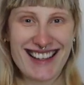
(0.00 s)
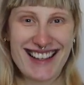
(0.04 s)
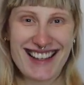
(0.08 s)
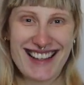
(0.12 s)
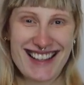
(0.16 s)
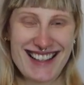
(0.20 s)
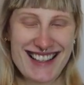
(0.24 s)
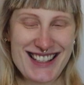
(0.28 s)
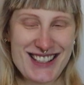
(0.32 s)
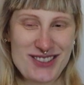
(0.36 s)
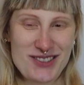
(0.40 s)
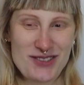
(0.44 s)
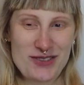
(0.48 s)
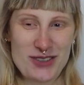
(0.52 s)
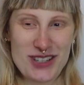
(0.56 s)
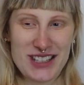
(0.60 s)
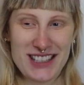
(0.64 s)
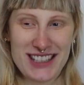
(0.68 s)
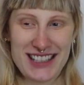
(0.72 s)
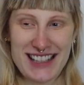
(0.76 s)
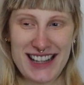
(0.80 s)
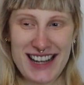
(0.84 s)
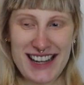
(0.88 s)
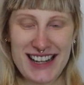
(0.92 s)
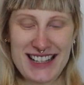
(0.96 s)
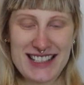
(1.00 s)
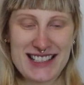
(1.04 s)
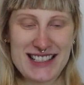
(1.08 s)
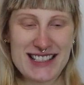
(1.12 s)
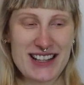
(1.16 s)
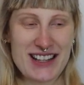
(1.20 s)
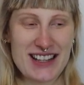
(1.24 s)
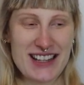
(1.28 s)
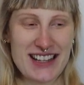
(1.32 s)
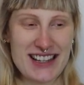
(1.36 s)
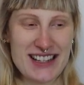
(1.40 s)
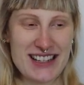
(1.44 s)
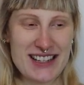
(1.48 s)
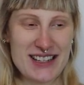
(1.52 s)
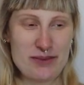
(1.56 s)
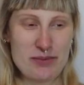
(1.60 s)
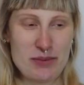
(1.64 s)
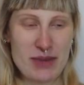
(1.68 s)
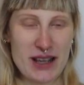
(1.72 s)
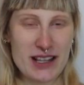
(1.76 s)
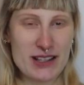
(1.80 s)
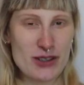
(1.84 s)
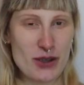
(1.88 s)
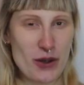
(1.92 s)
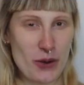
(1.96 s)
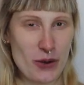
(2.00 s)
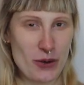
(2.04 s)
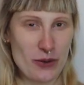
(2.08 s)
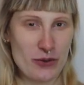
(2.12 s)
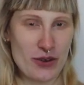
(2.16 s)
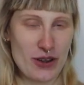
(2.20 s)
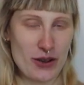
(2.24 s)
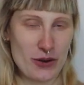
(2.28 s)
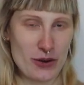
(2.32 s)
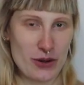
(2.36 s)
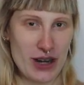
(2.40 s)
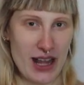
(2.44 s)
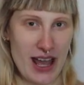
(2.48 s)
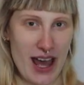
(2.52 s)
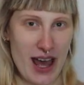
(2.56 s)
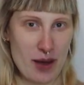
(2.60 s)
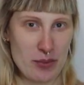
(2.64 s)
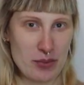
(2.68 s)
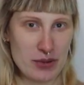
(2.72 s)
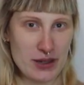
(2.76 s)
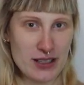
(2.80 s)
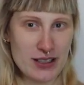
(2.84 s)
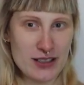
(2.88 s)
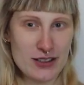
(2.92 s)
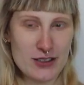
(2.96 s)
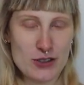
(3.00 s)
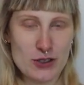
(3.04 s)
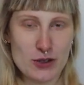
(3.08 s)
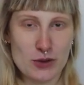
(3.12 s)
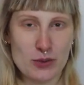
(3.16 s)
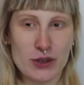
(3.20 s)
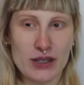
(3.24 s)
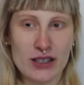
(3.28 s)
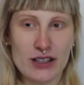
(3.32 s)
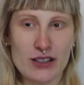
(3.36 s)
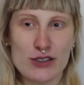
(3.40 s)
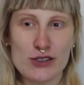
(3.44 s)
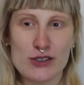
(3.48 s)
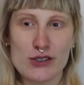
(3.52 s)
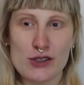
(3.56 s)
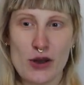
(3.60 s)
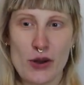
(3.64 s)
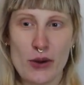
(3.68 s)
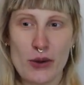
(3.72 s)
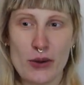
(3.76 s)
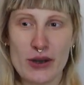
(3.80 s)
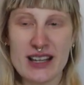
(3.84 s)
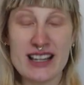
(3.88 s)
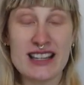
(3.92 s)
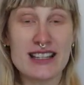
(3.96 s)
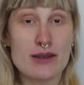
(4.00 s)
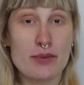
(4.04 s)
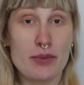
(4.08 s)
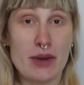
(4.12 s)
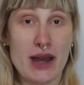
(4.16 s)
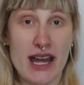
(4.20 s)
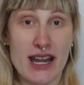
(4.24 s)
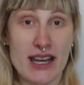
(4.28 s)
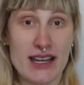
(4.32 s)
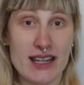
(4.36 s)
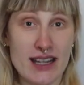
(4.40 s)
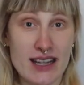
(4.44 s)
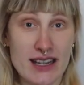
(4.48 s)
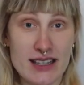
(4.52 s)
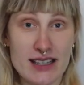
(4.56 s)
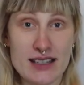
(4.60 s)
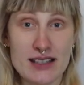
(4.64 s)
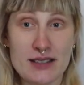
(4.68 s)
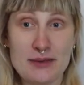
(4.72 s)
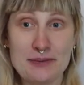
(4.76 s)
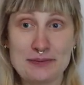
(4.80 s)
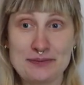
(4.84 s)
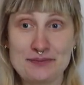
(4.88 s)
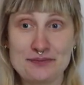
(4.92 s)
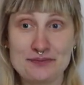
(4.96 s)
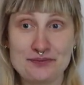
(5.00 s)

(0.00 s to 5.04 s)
it's really nice and it makes her very happy to be so independent